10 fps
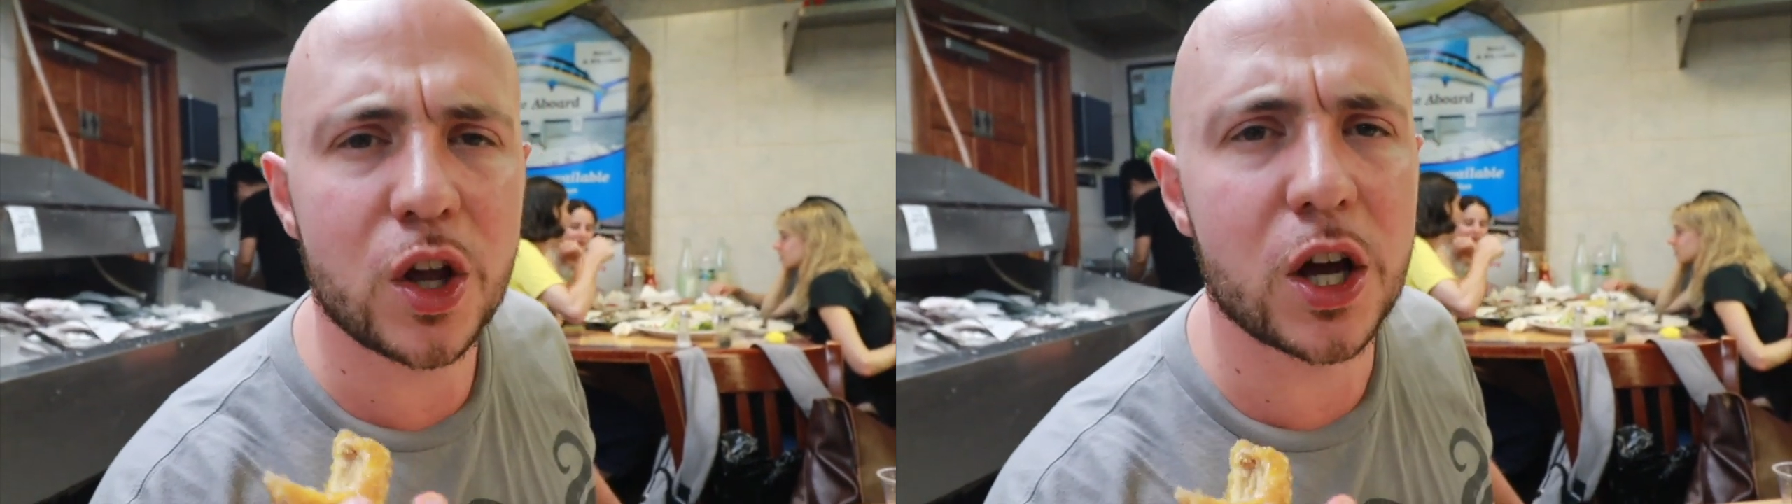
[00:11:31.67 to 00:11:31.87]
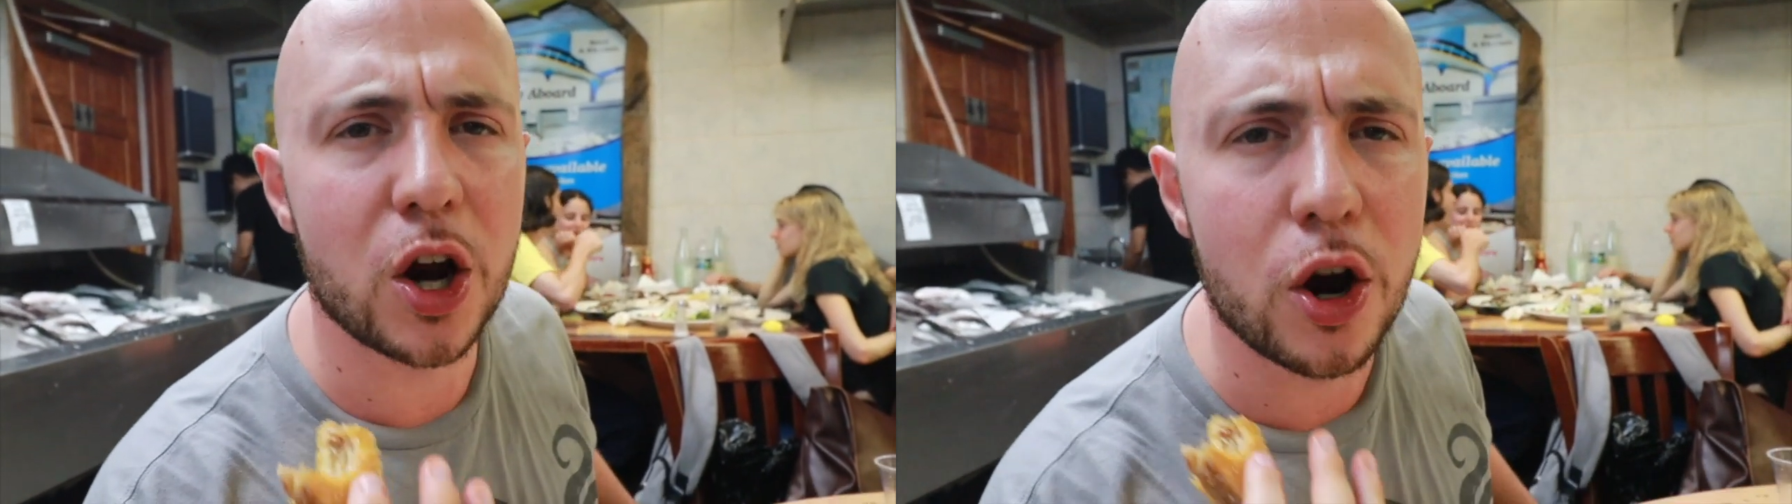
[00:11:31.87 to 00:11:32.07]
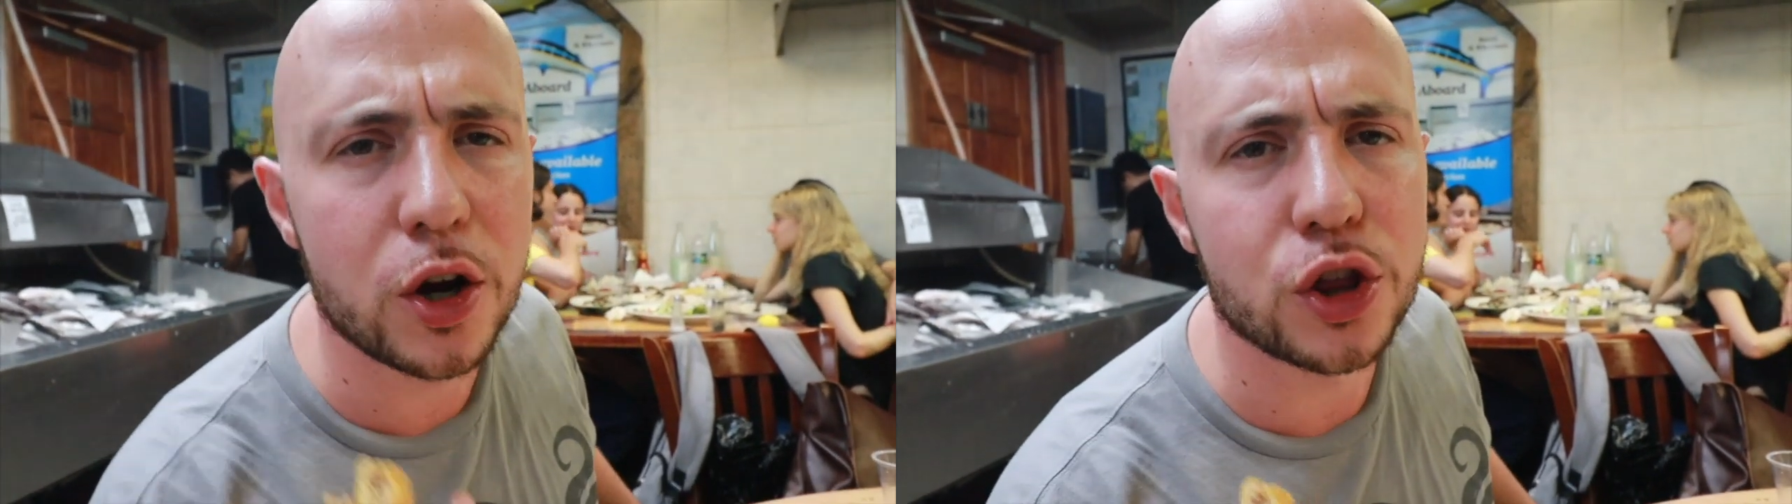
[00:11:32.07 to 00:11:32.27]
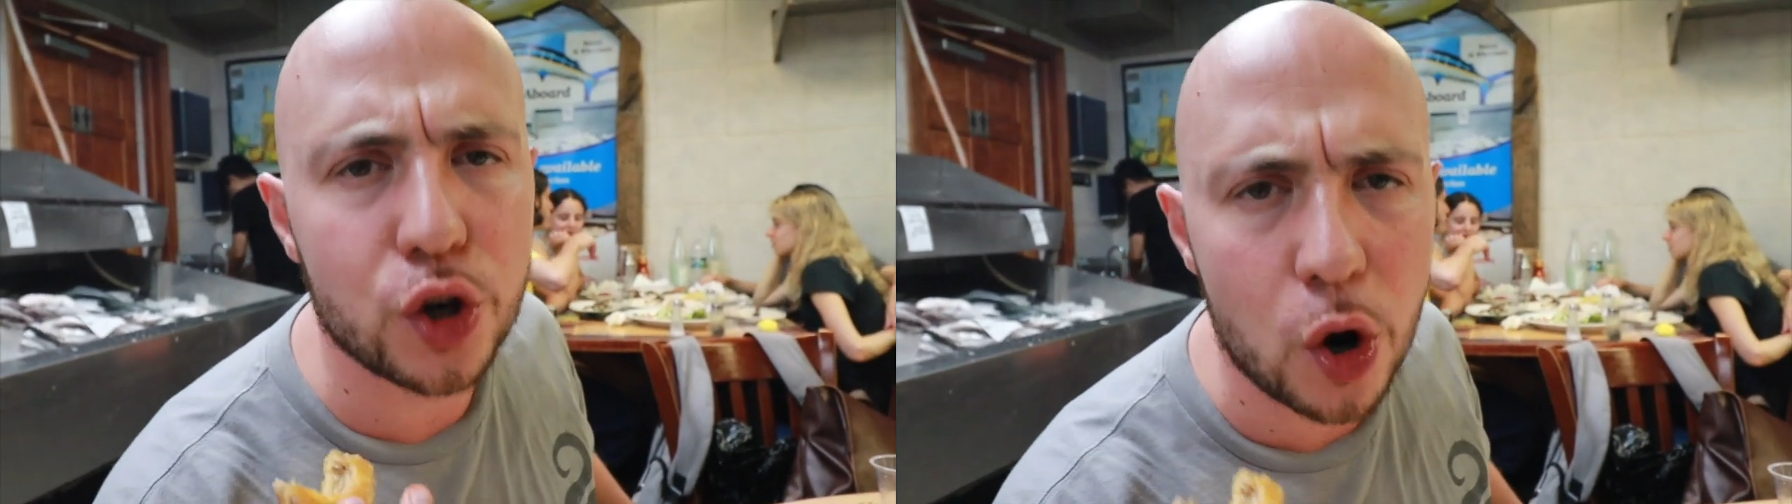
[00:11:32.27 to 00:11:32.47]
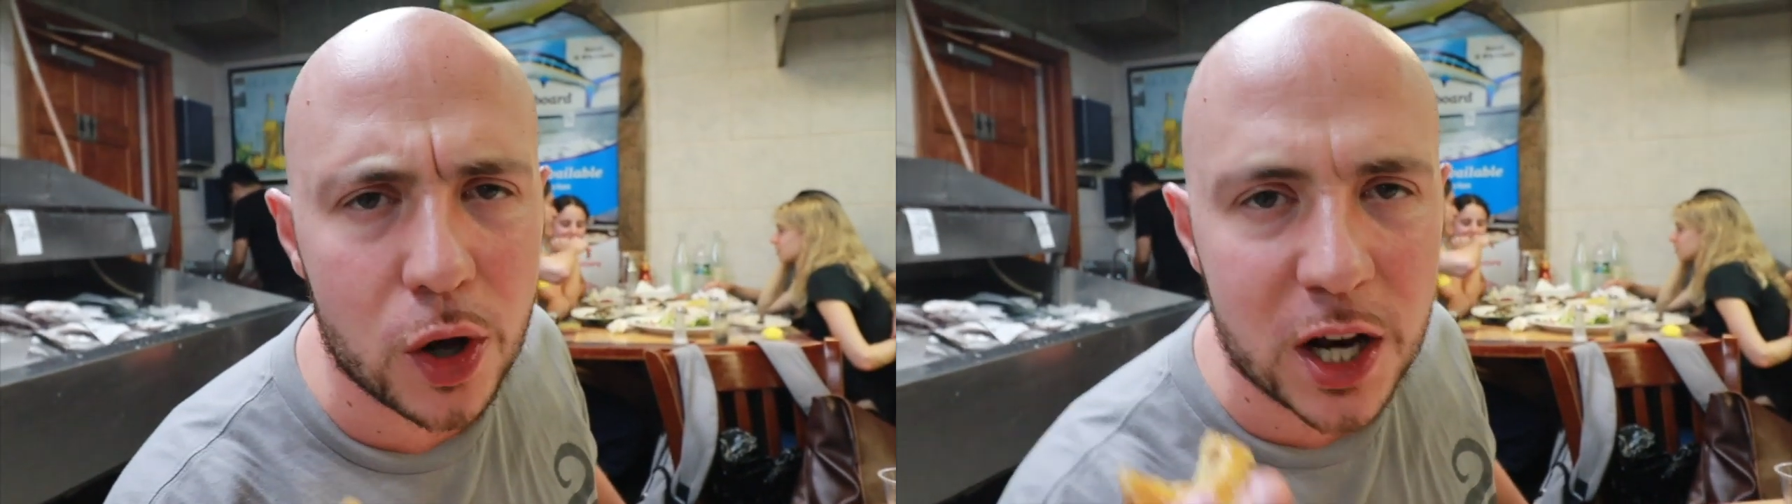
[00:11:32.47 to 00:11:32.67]
it can hurt your
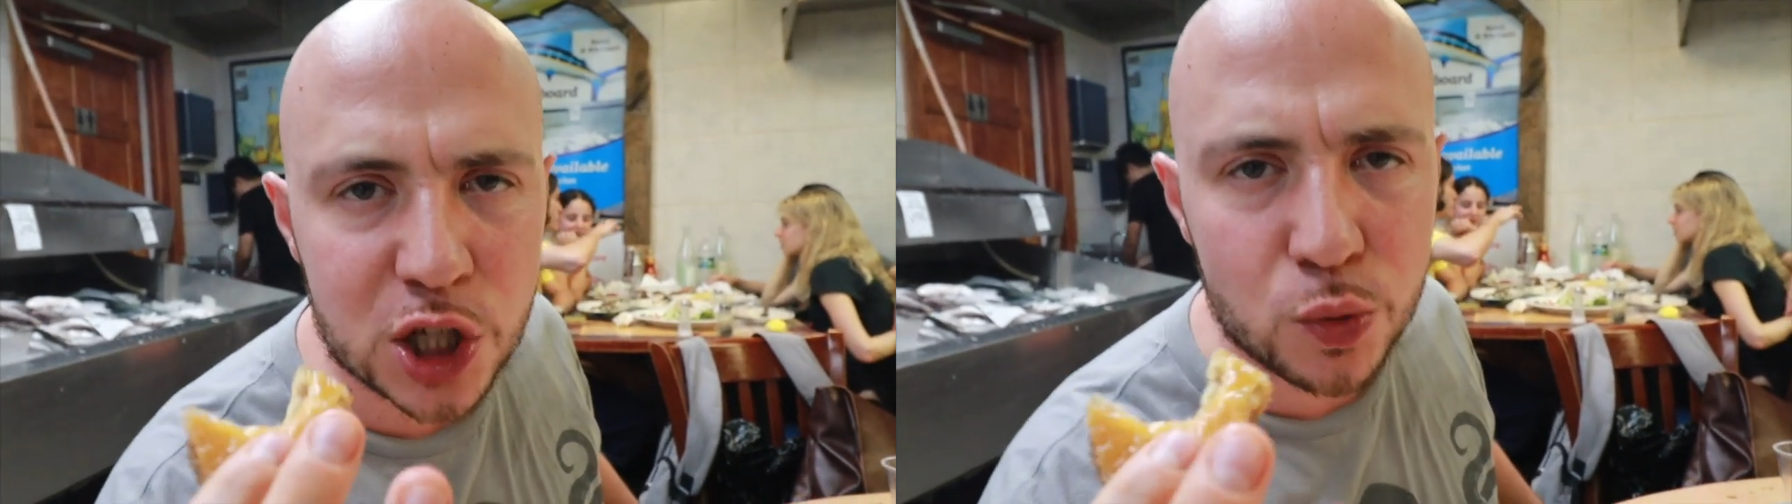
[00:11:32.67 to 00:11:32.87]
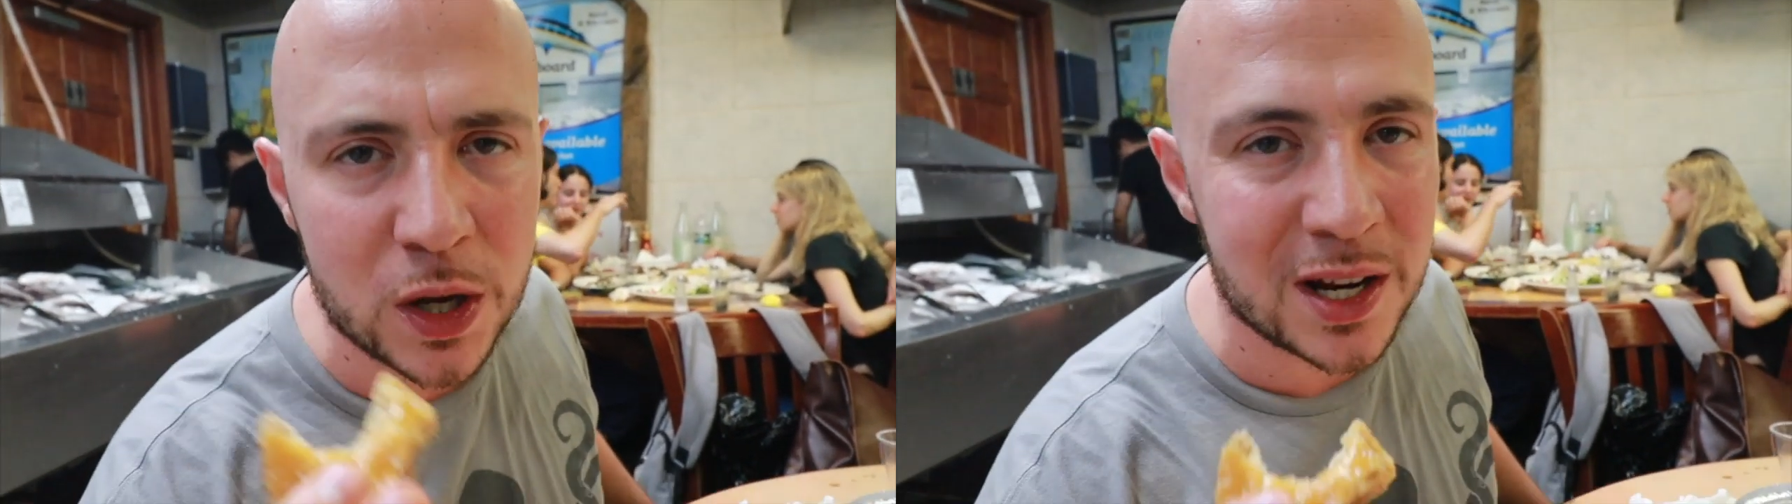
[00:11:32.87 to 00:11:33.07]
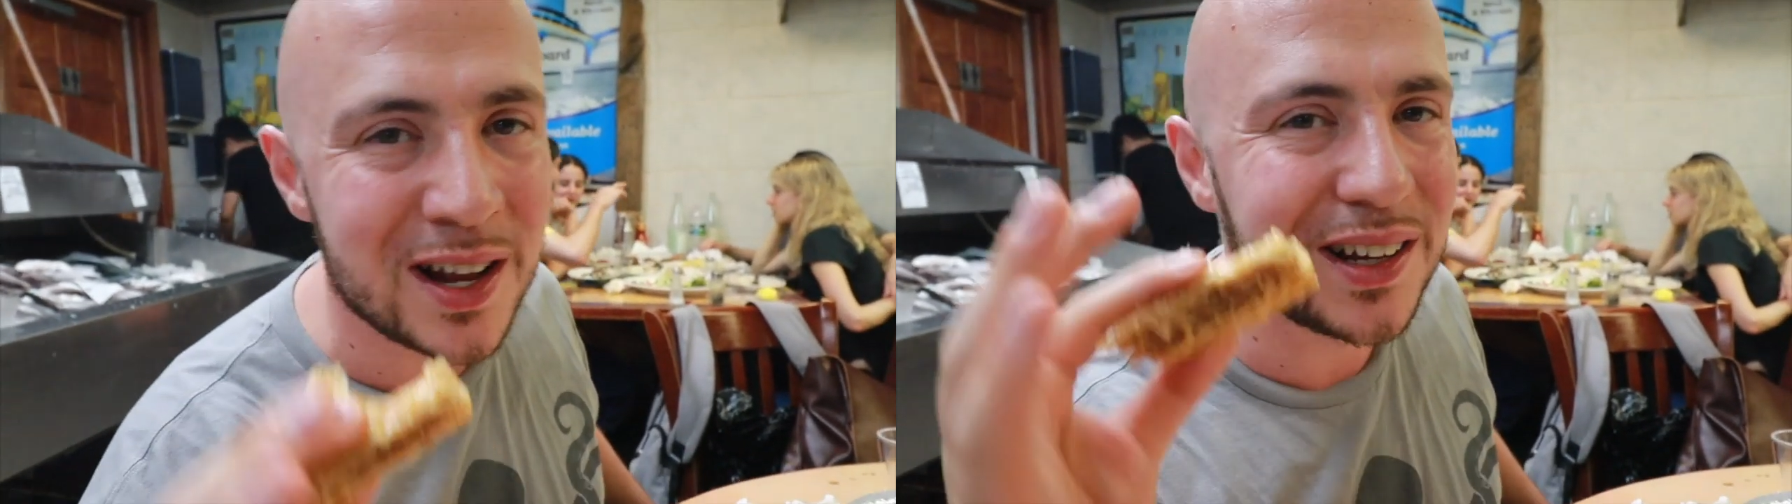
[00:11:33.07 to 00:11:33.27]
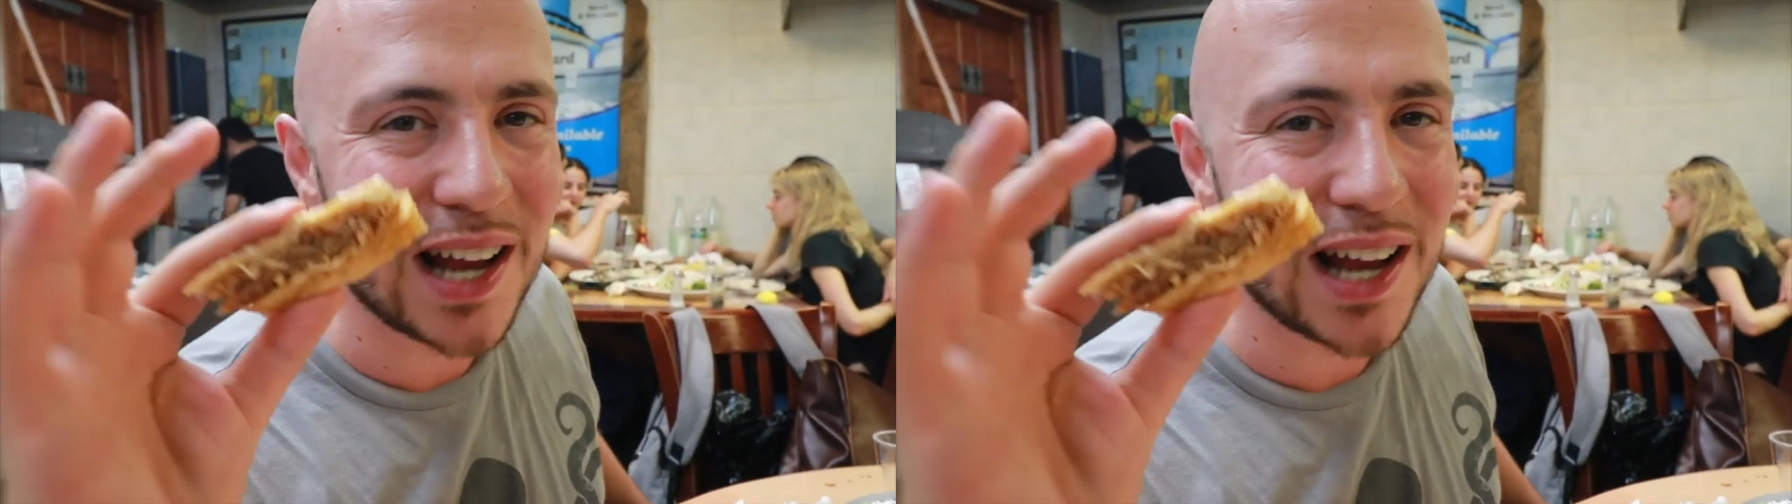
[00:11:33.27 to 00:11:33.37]
throat kind of sweet.